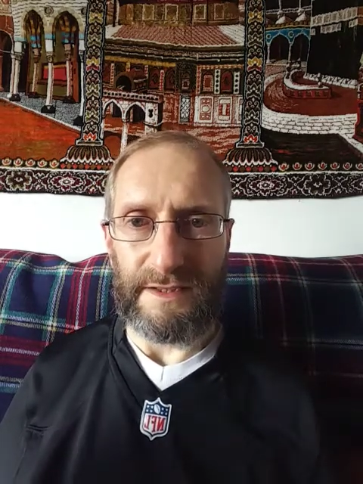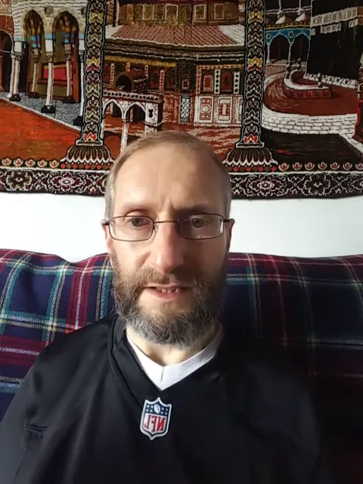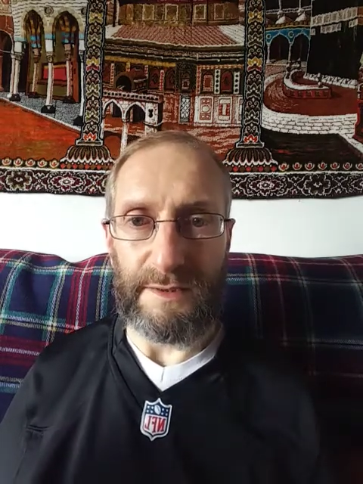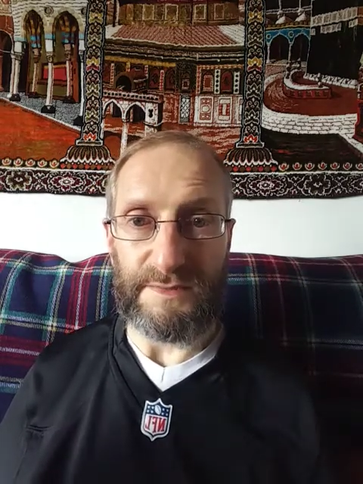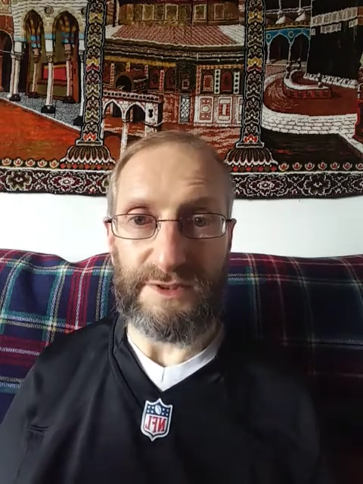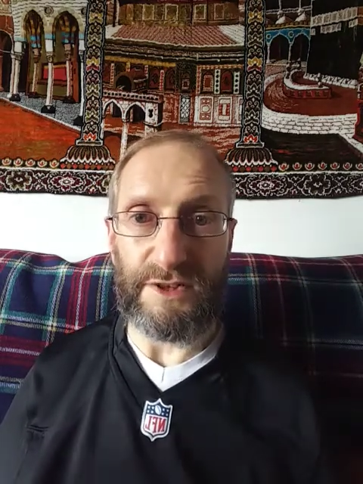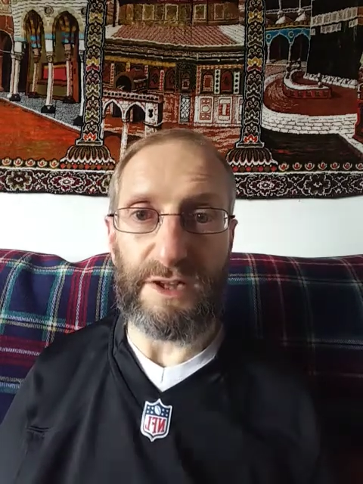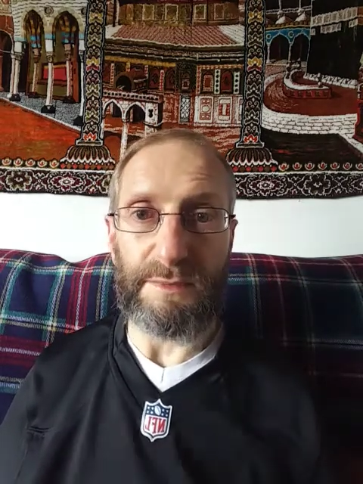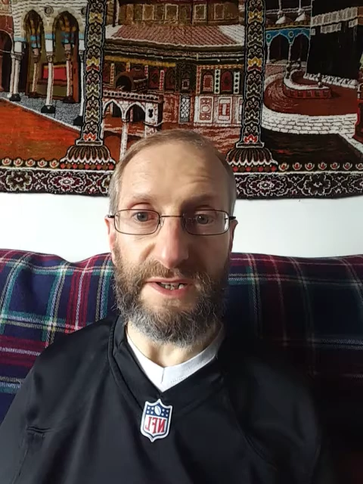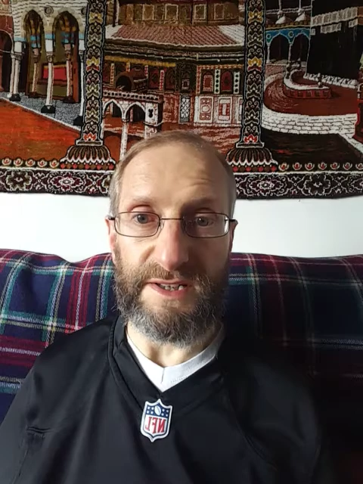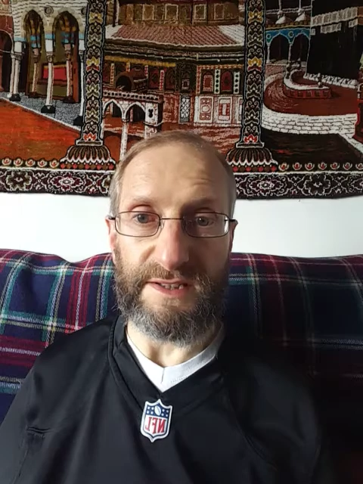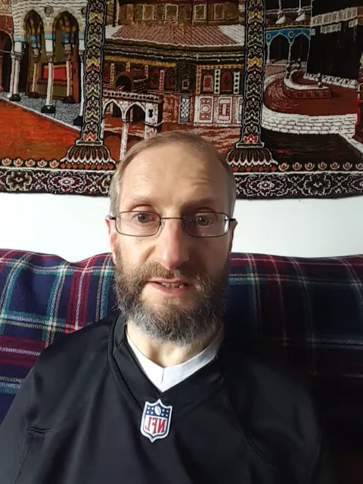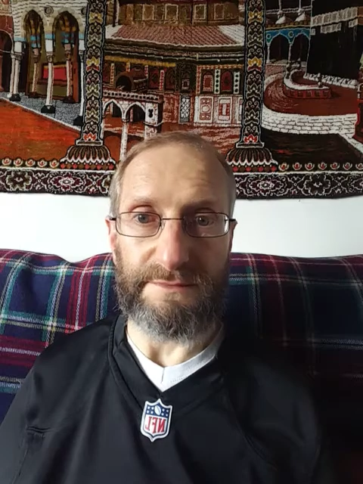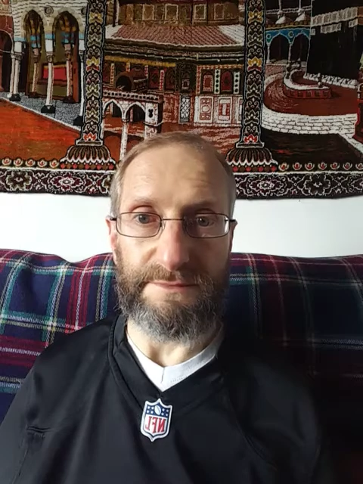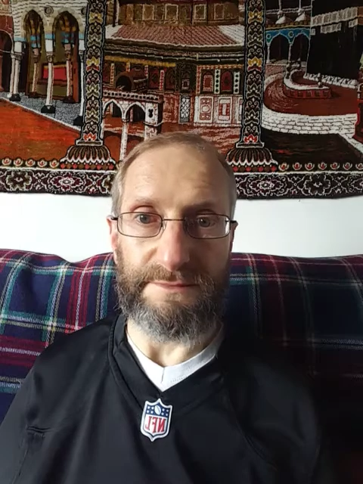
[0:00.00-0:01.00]
I'm sorry, but
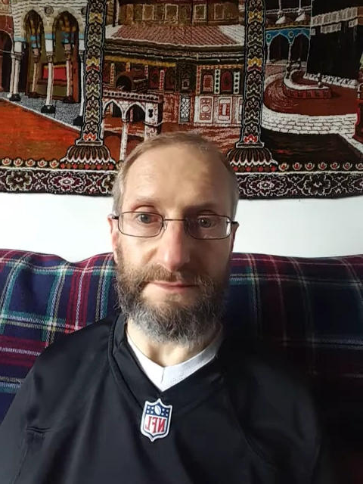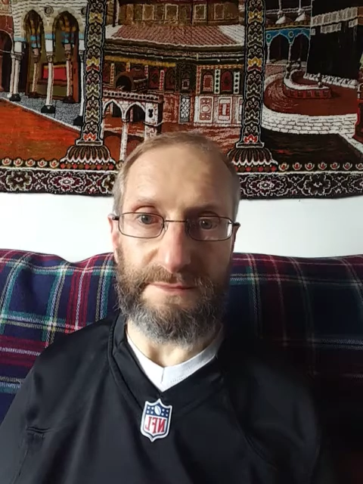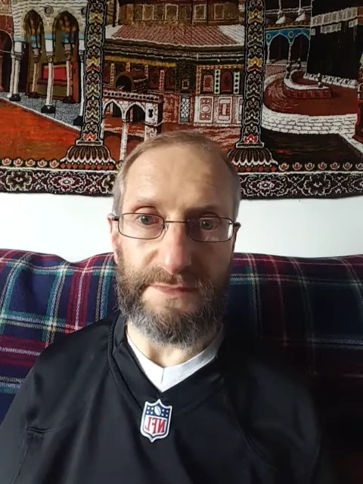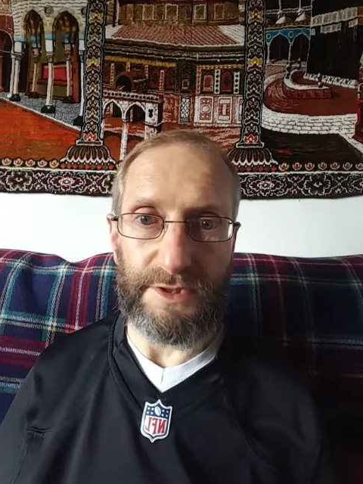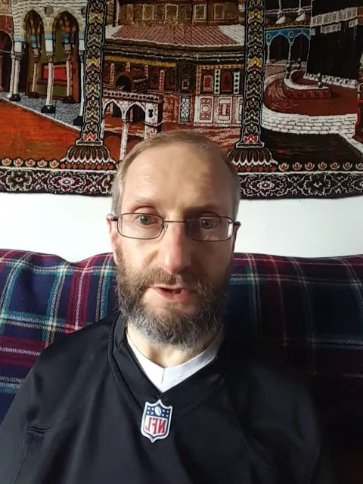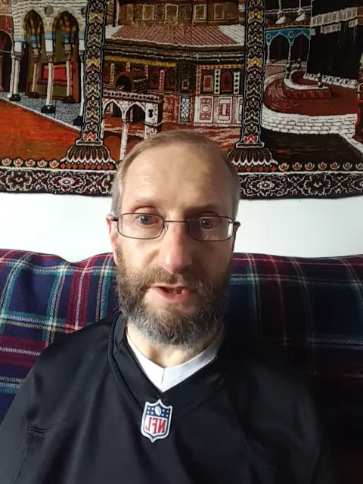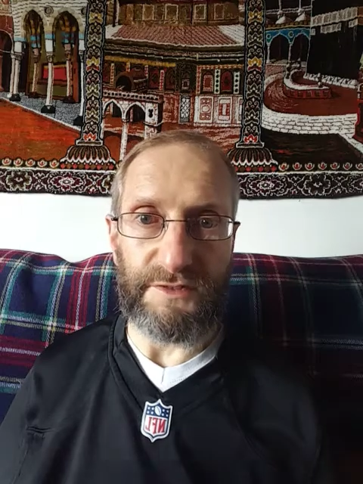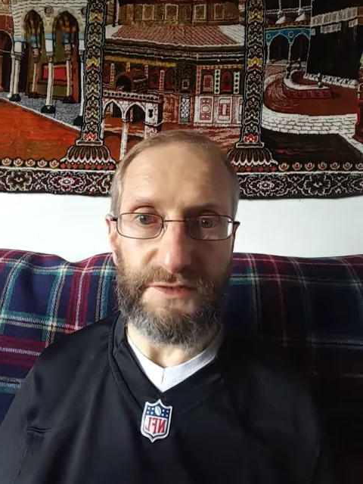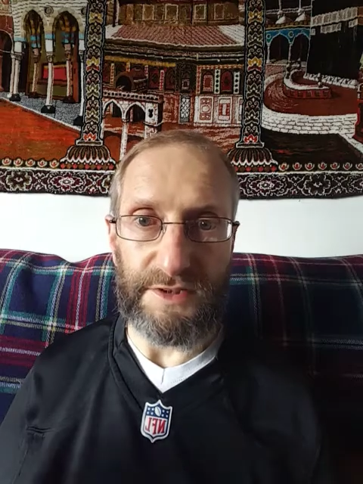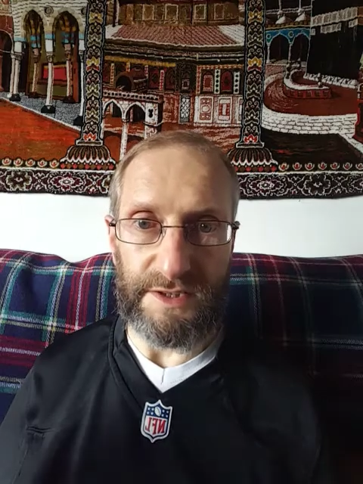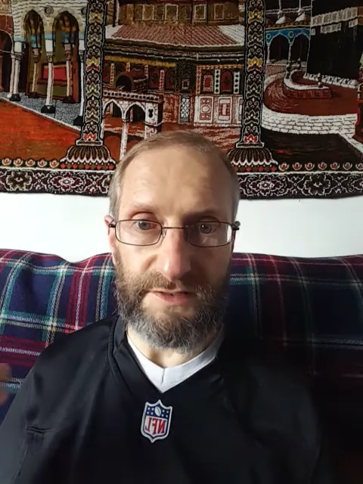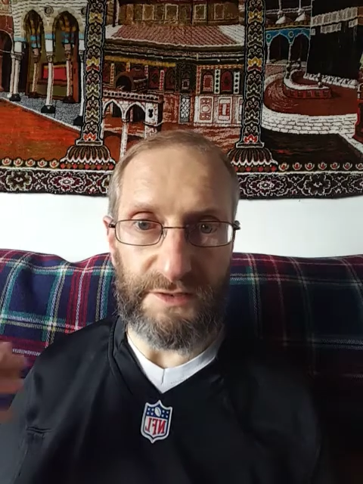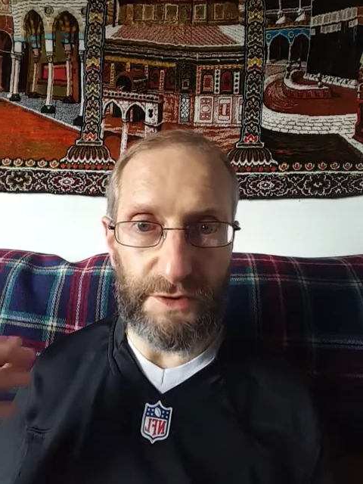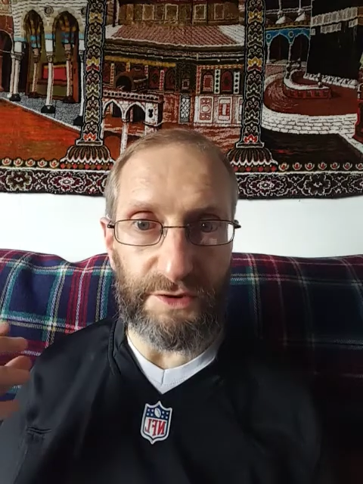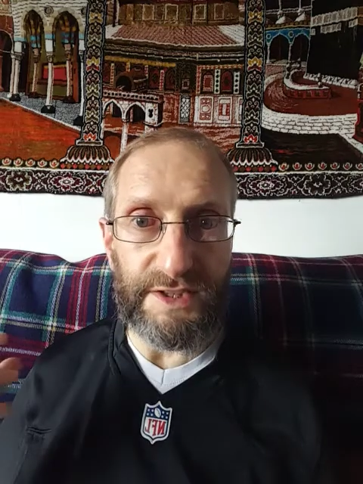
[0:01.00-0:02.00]
if
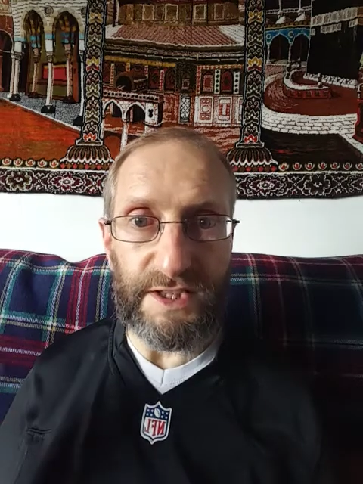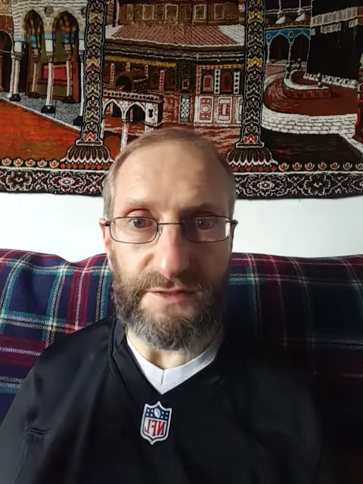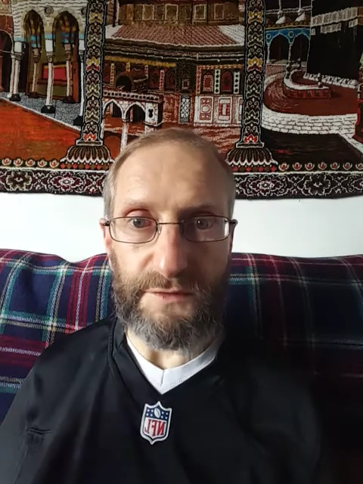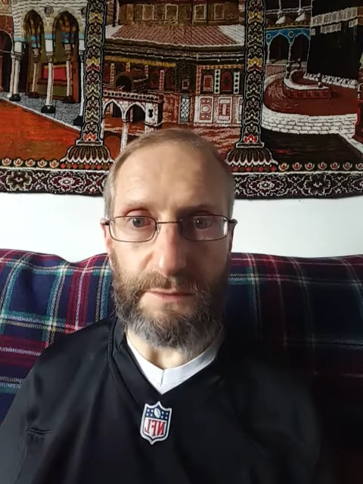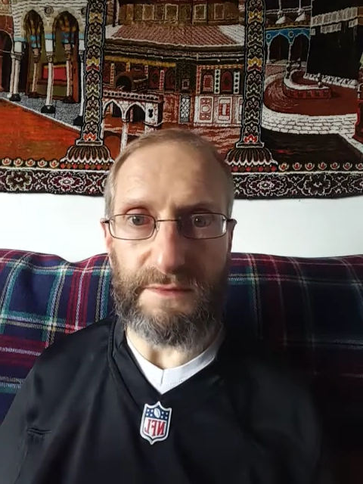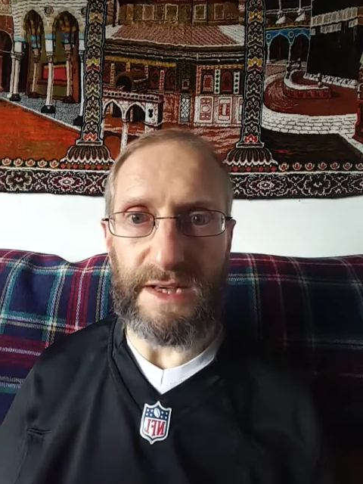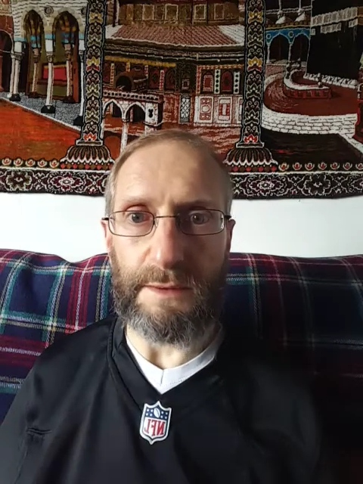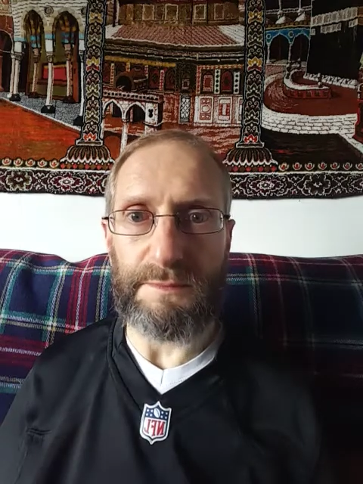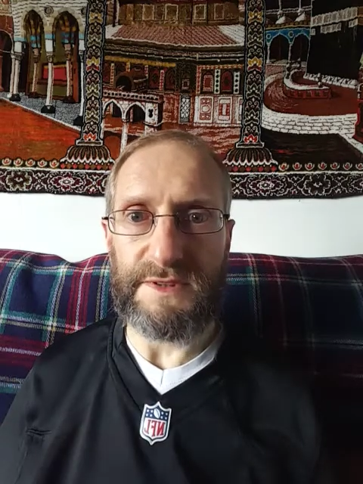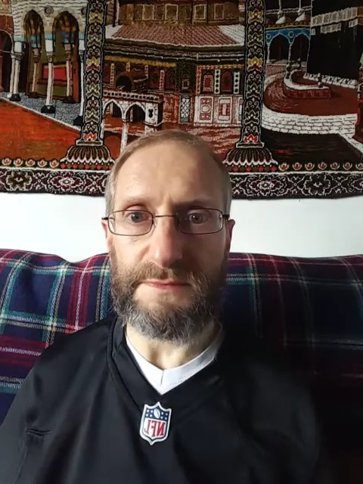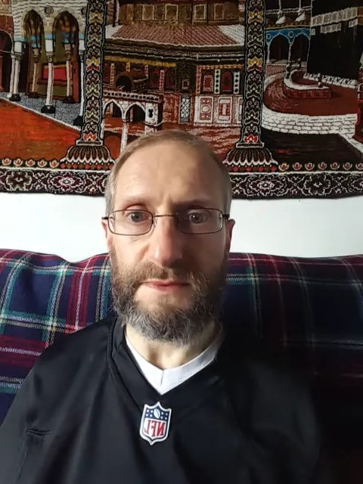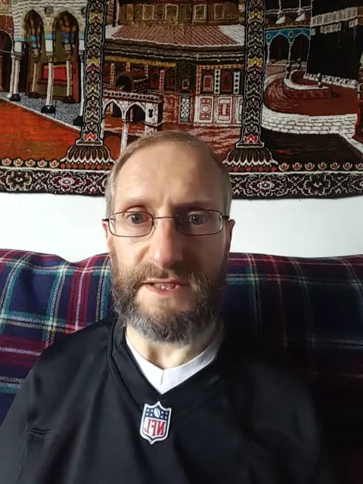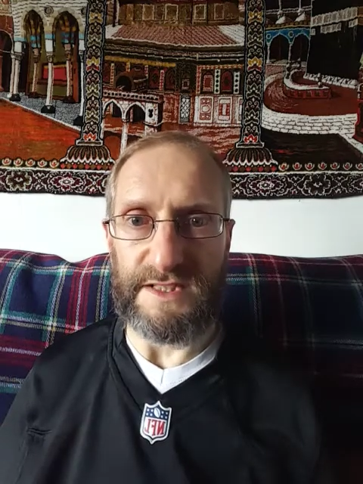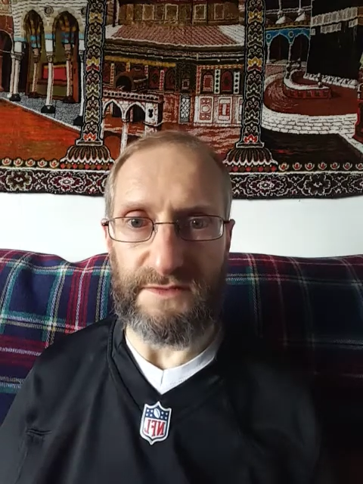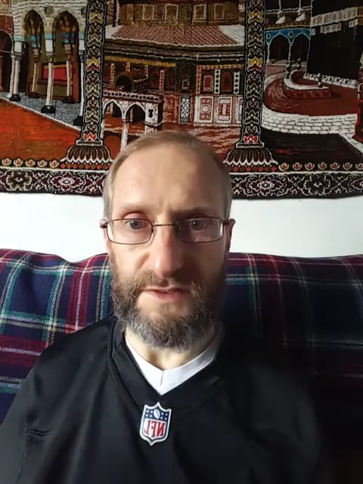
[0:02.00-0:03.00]
you look at it from that
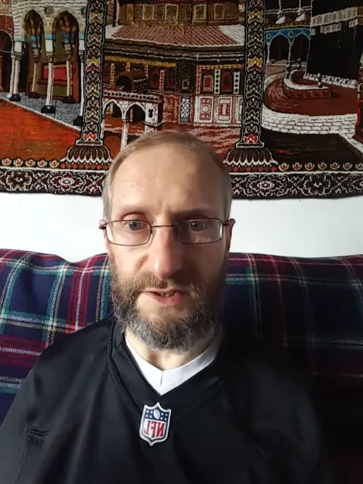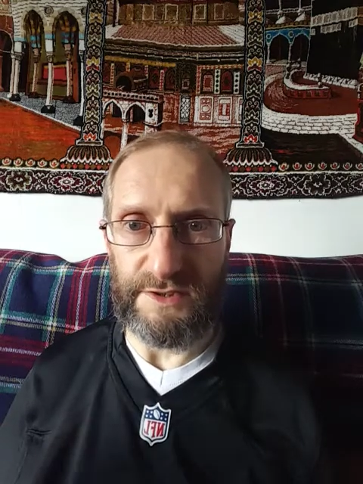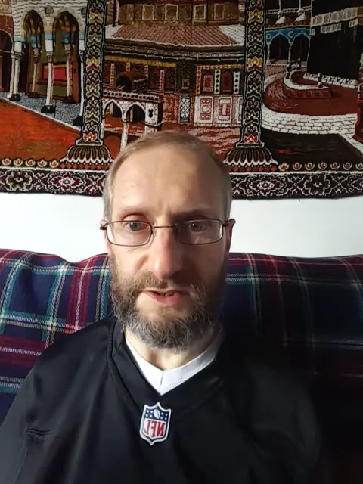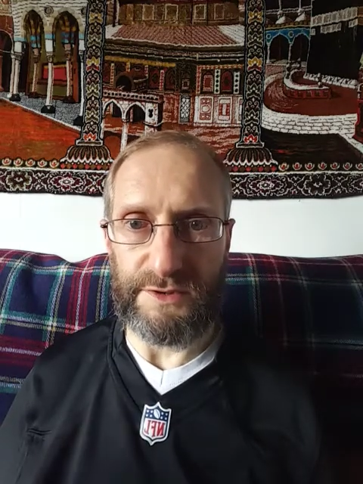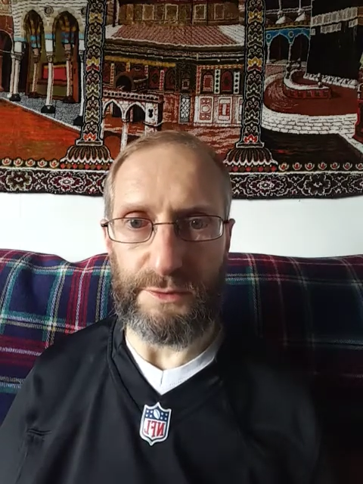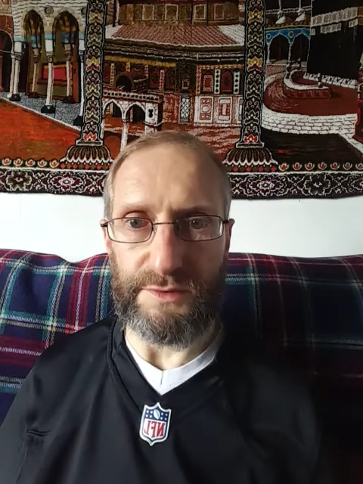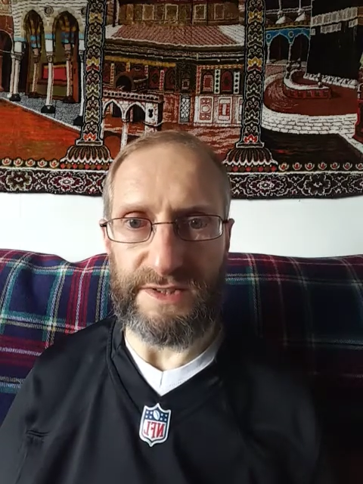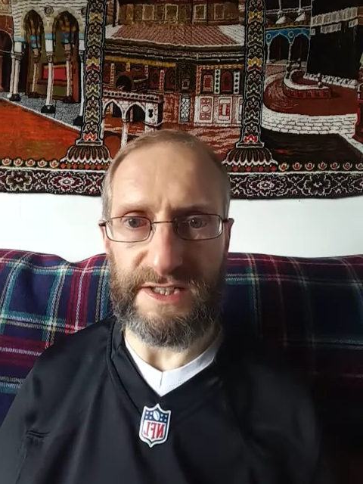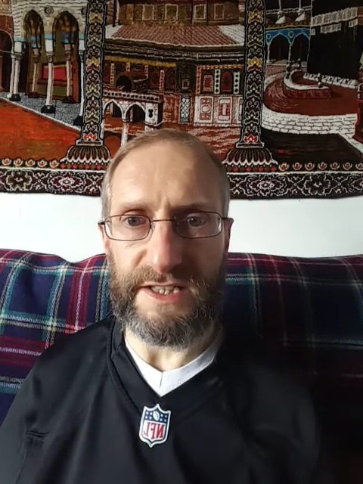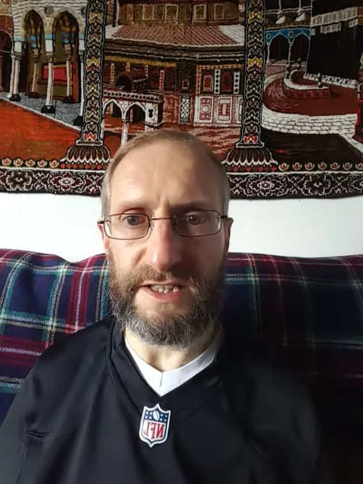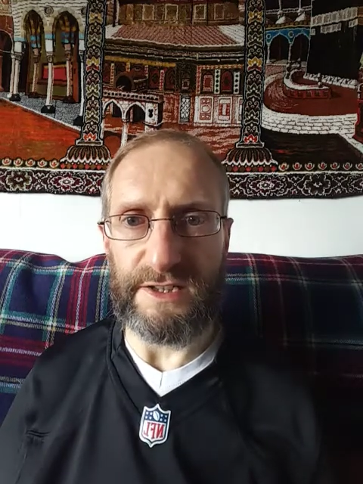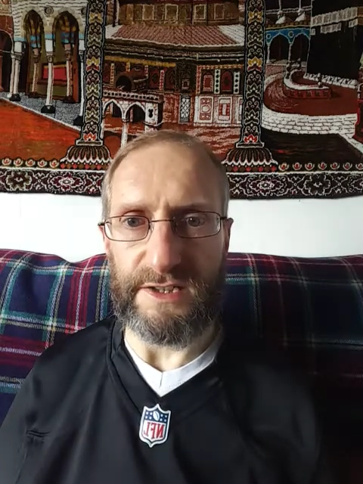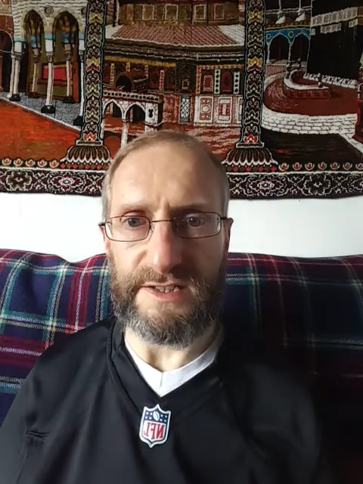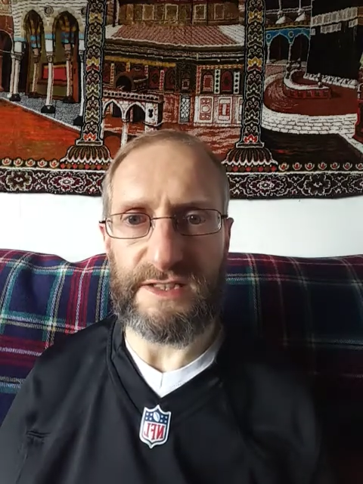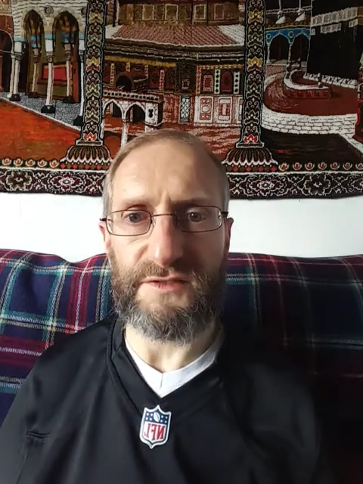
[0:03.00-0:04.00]
perspective, it does look ridiculous.